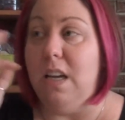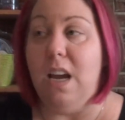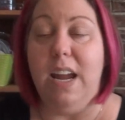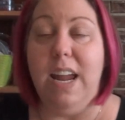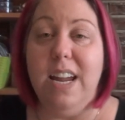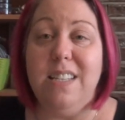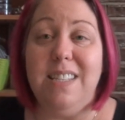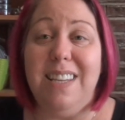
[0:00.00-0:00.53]
I
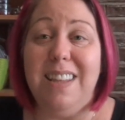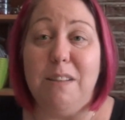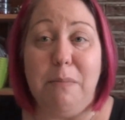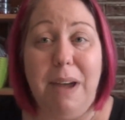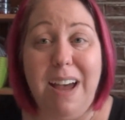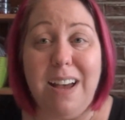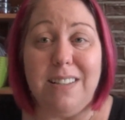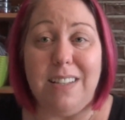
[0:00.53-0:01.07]
can't see the
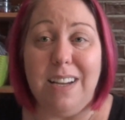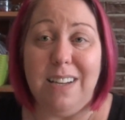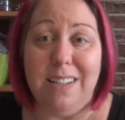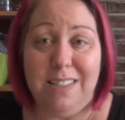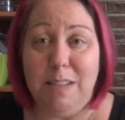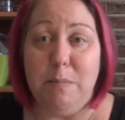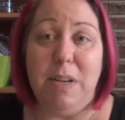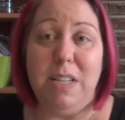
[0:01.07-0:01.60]
mess. I
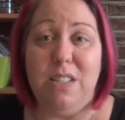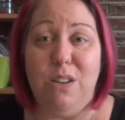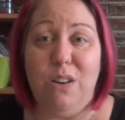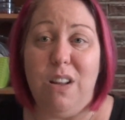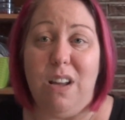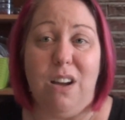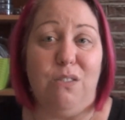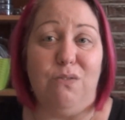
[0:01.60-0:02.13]
can see my
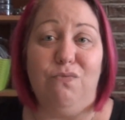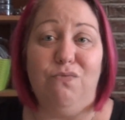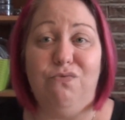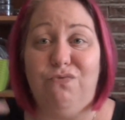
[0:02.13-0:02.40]
studio.